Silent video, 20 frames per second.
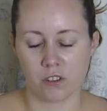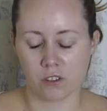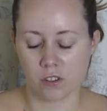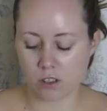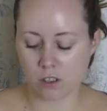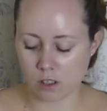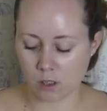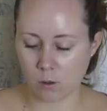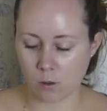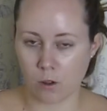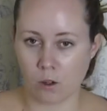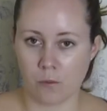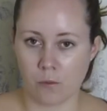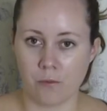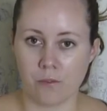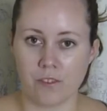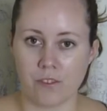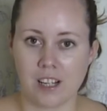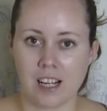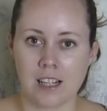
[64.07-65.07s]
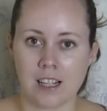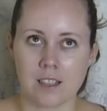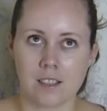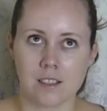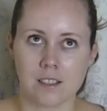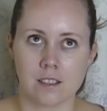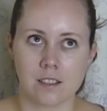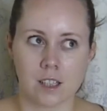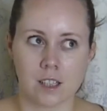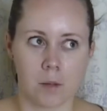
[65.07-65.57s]
just so comfy, and
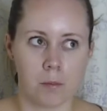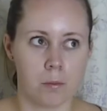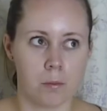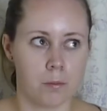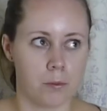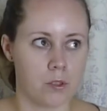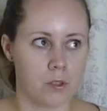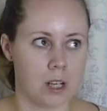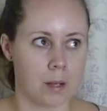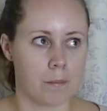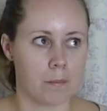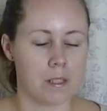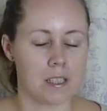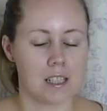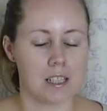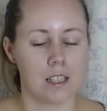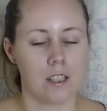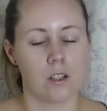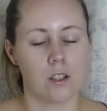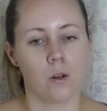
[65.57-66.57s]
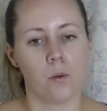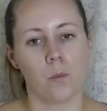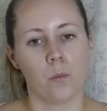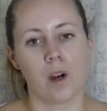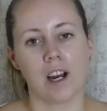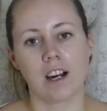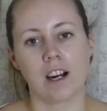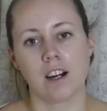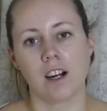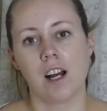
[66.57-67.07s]
it's the type of pyjamas that you can
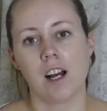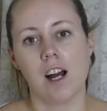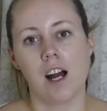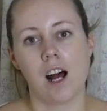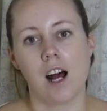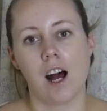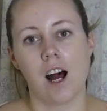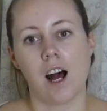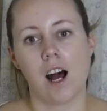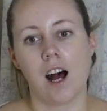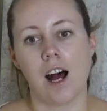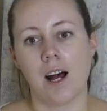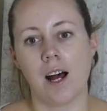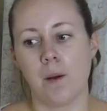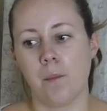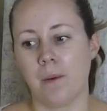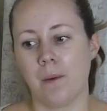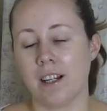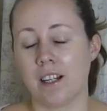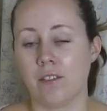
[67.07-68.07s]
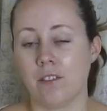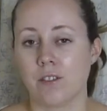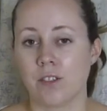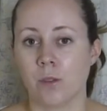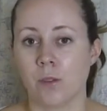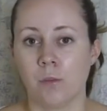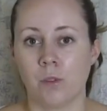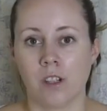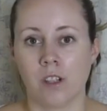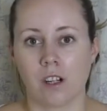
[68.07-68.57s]
wear. And if
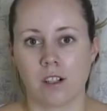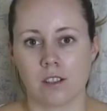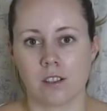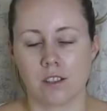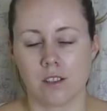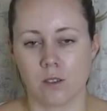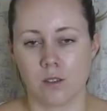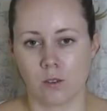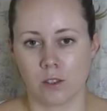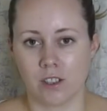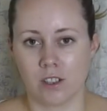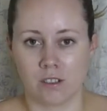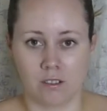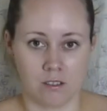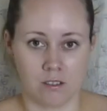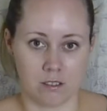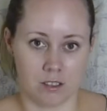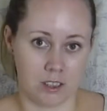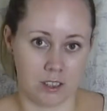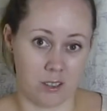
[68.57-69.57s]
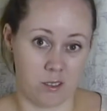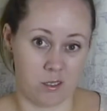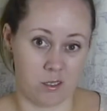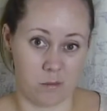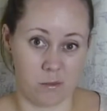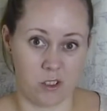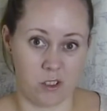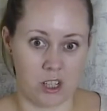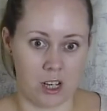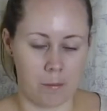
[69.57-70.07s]
someone knocks the door, you don't look like you're in
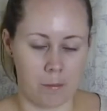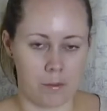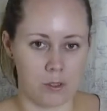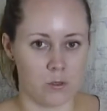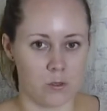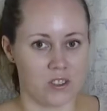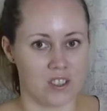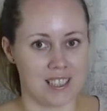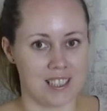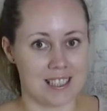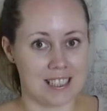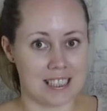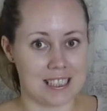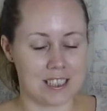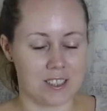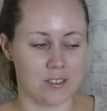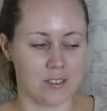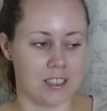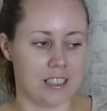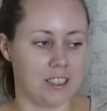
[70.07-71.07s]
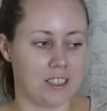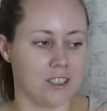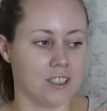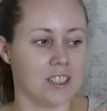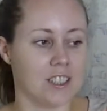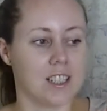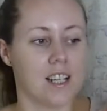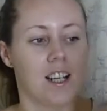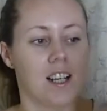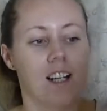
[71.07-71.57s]
pyjamas, which I think is really good.
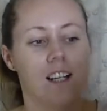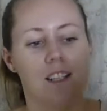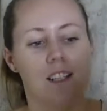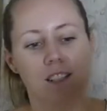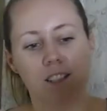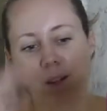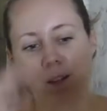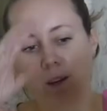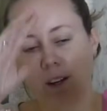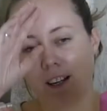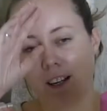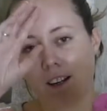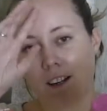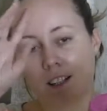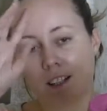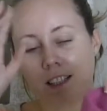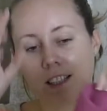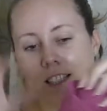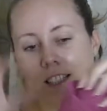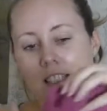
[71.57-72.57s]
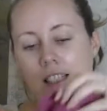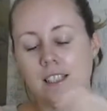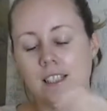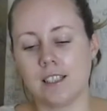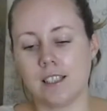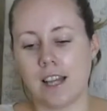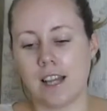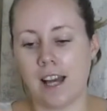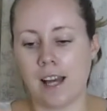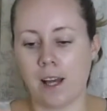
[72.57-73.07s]
So I got these